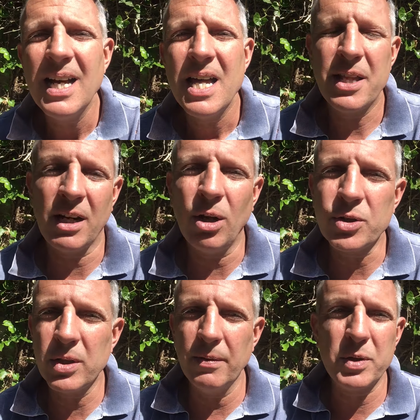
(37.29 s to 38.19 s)
than a
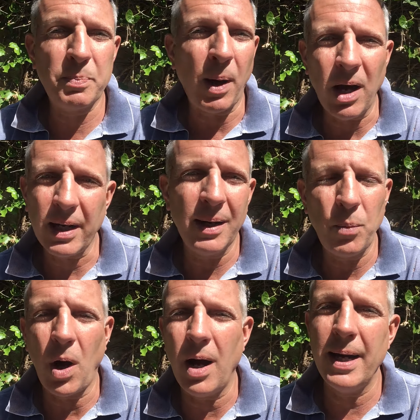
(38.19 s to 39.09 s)
lot of sparkling
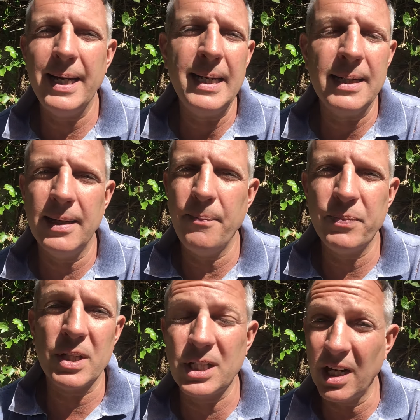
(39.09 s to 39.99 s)
wine,
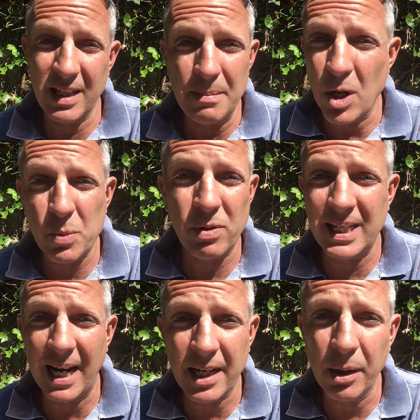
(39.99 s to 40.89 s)
certainly most
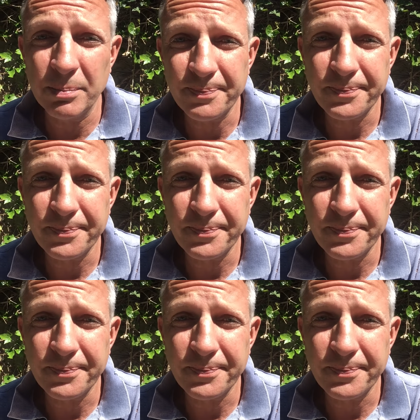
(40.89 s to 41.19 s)
Prosecco.